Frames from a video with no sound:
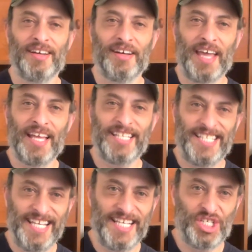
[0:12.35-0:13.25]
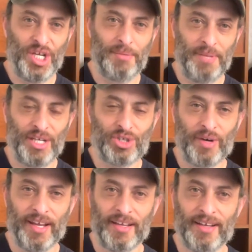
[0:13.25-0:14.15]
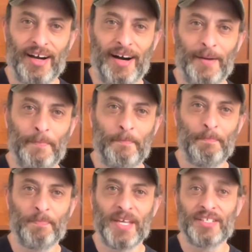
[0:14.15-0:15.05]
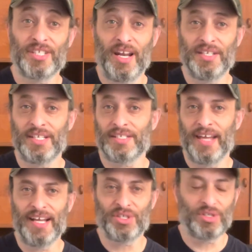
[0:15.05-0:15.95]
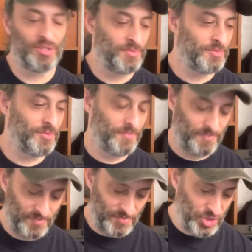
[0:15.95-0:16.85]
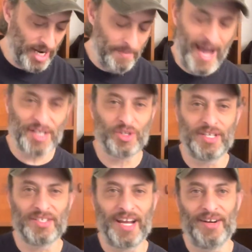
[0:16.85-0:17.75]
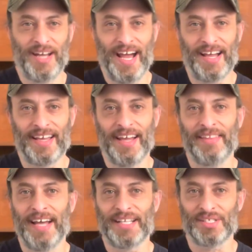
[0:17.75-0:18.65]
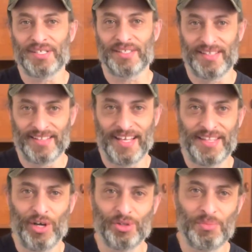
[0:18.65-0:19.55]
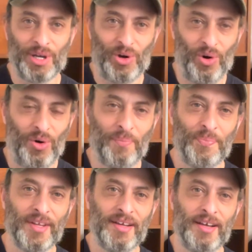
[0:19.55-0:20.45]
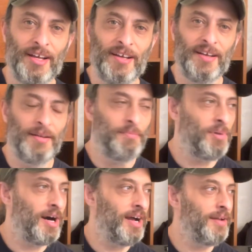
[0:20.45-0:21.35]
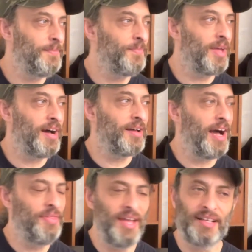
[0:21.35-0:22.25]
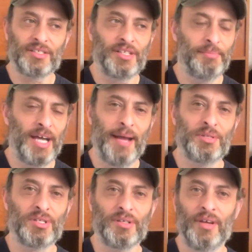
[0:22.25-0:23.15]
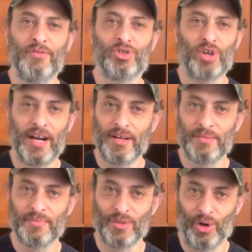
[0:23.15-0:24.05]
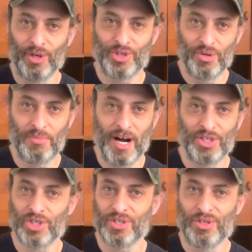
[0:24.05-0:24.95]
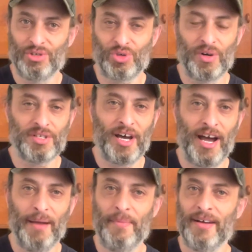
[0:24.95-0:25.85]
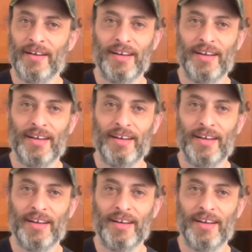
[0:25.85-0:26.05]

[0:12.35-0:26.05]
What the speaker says: again, D, G, and B string. Sometimes it's nice to try to master the entire neck, and that's like the ultimate goal. But I think sometimes if you try to learn too much in too short a time,